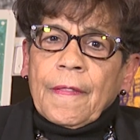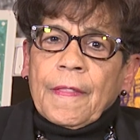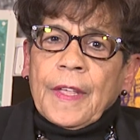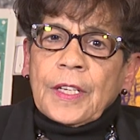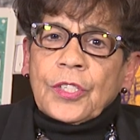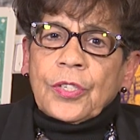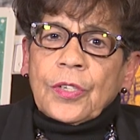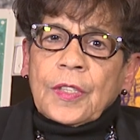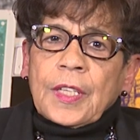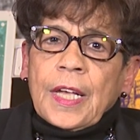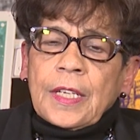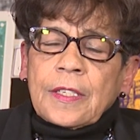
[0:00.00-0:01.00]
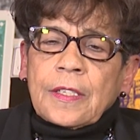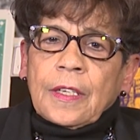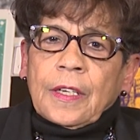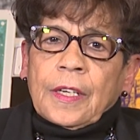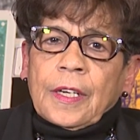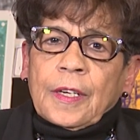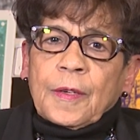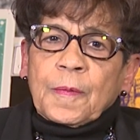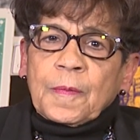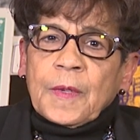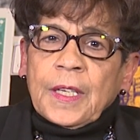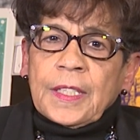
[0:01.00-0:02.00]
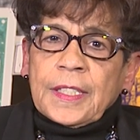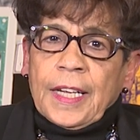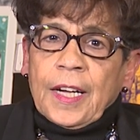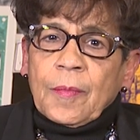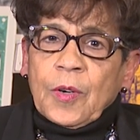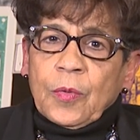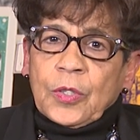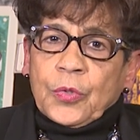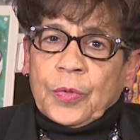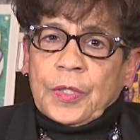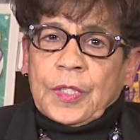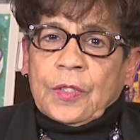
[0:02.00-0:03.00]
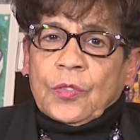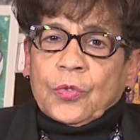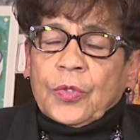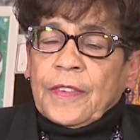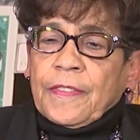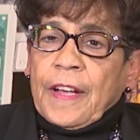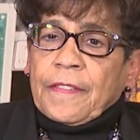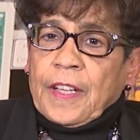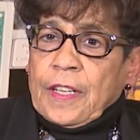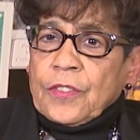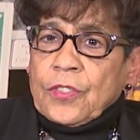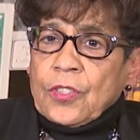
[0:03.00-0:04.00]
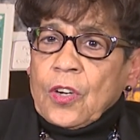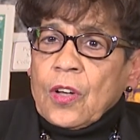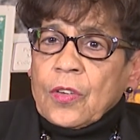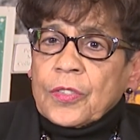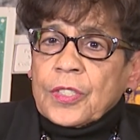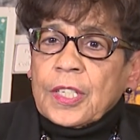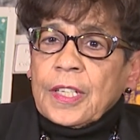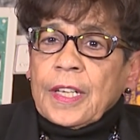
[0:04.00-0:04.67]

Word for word: they took that uh, endowment, which was $25,000,